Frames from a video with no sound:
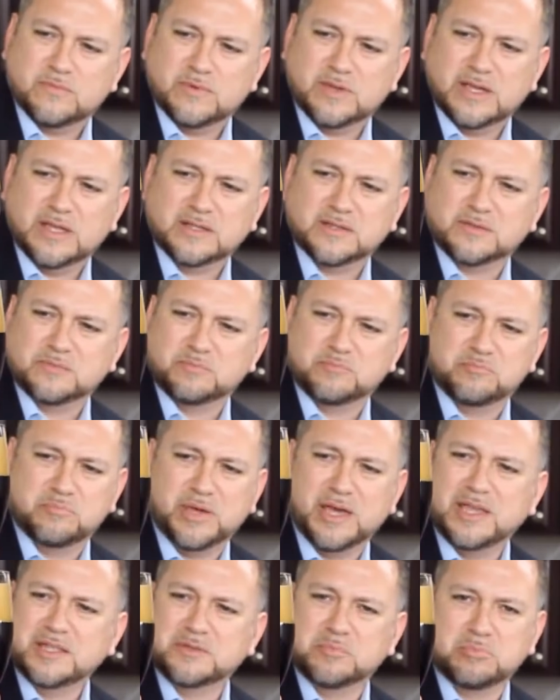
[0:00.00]
it's
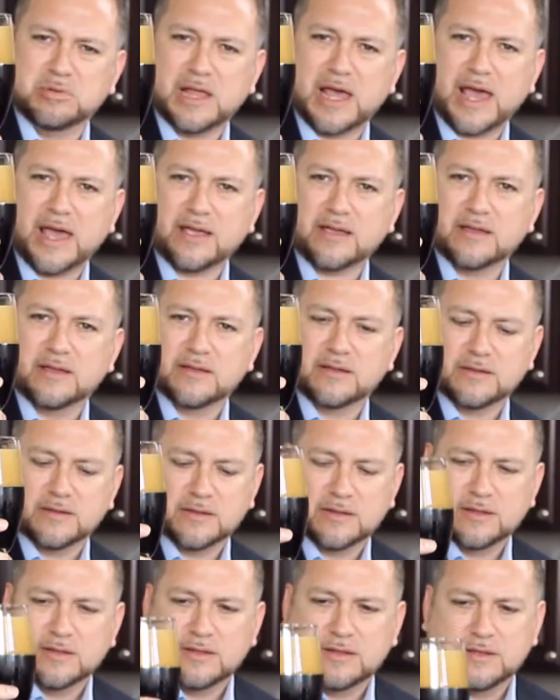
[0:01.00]
pitch black.
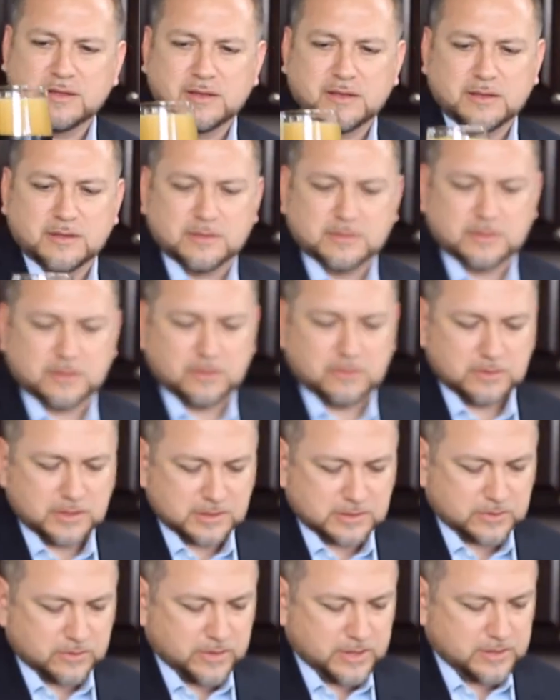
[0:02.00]
So
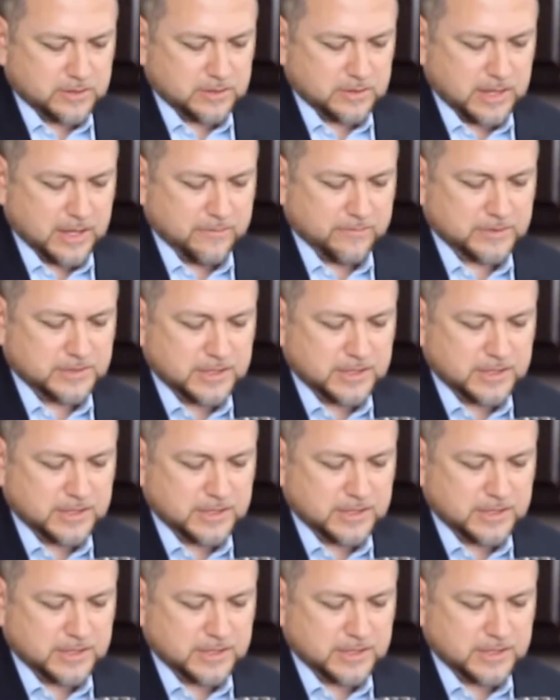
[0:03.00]
let's go ahead and have a